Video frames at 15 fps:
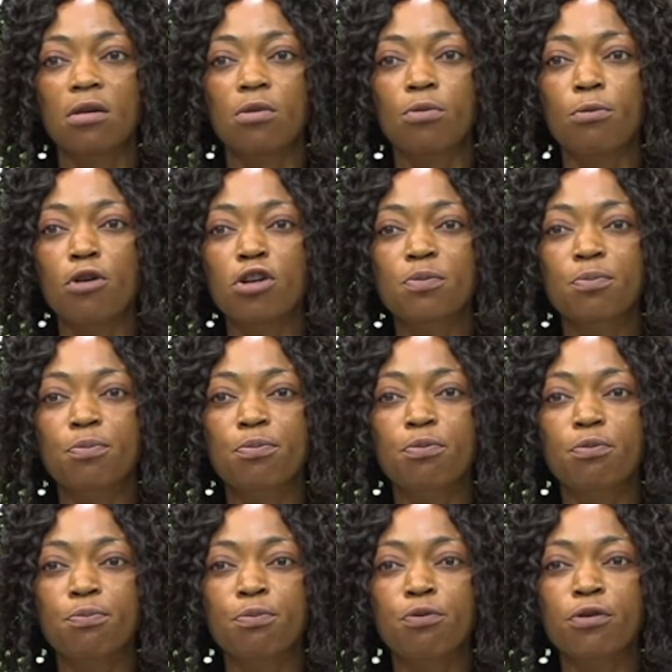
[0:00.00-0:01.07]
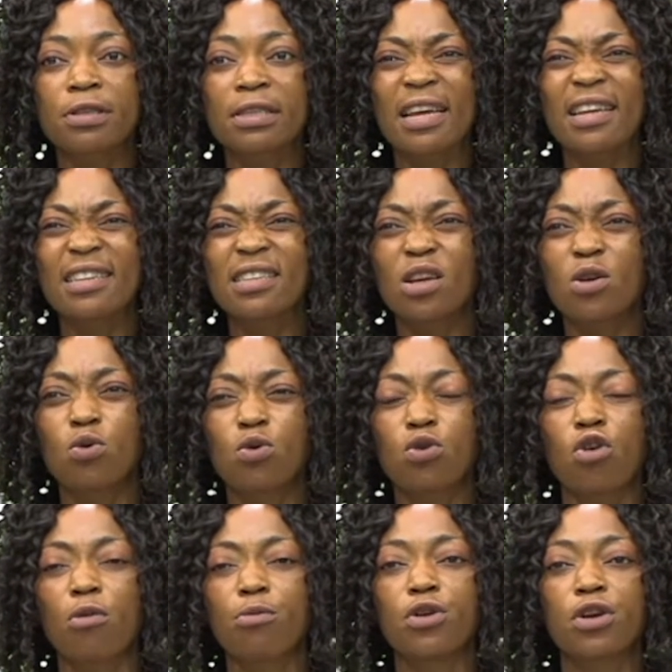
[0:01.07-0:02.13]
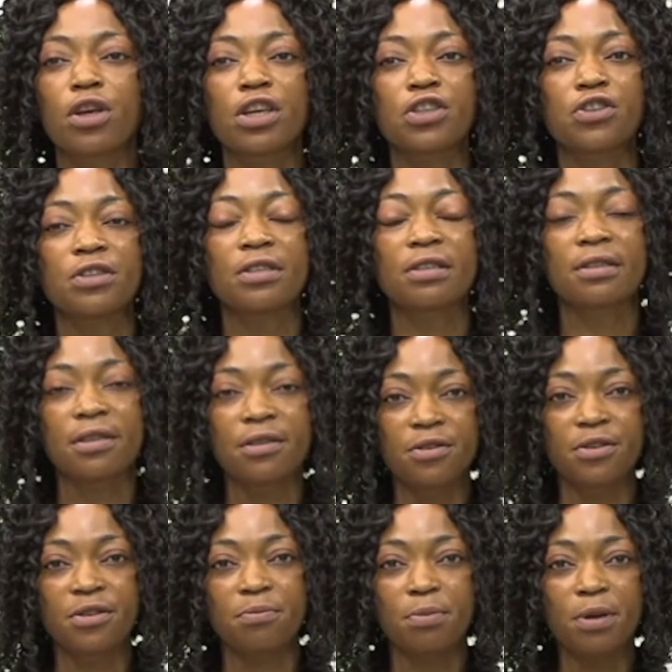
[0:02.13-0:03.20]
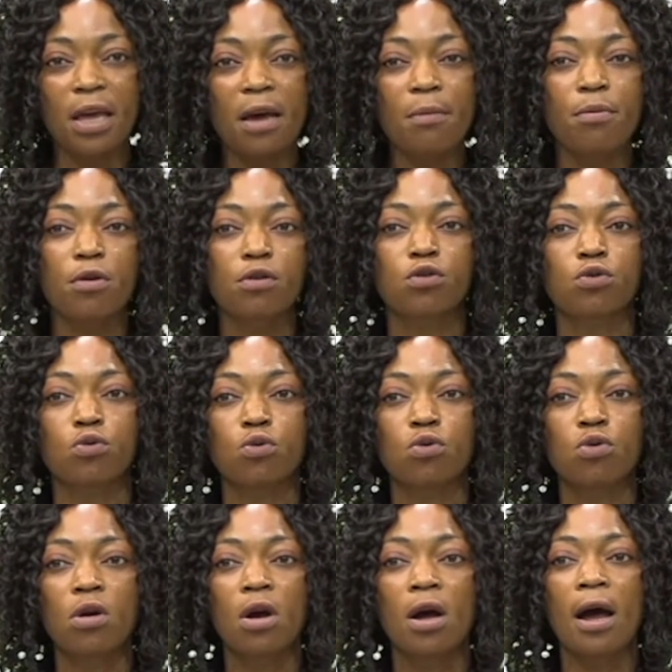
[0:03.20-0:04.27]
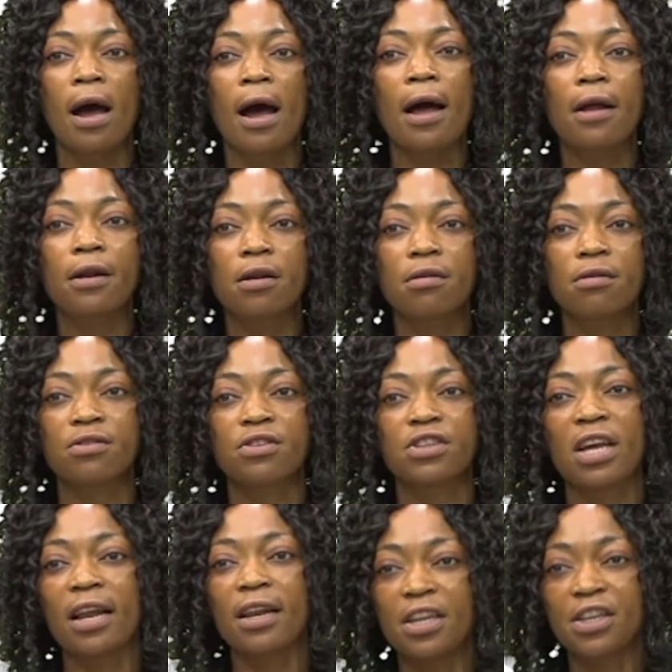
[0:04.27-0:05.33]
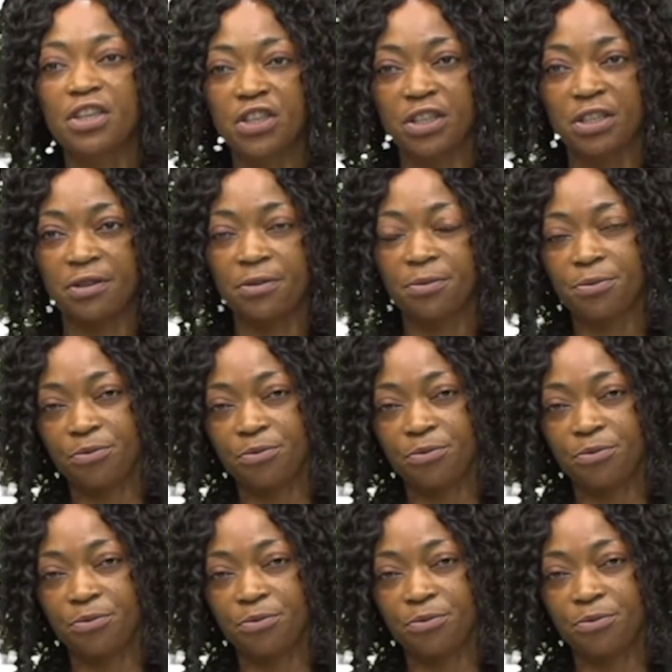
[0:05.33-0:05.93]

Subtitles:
must process a good communication skills, be able to handle challenges.